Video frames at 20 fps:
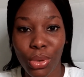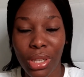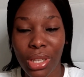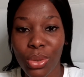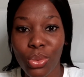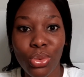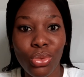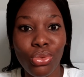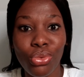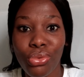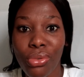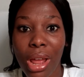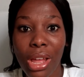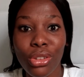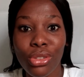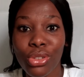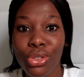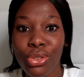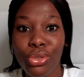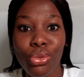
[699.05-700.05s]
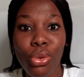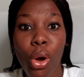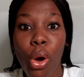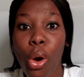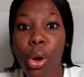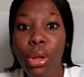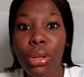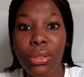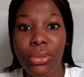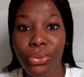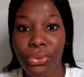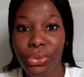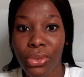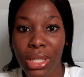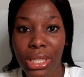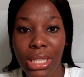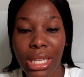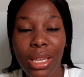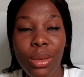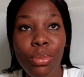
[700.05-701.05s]
He will grant you all of
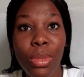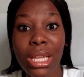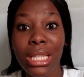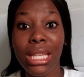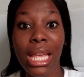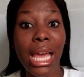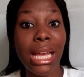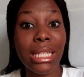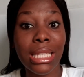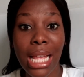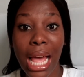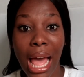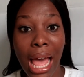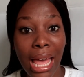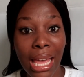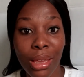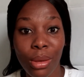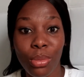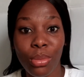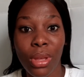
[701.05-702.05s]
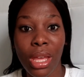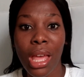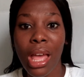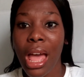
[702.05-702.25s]
it. It may take time.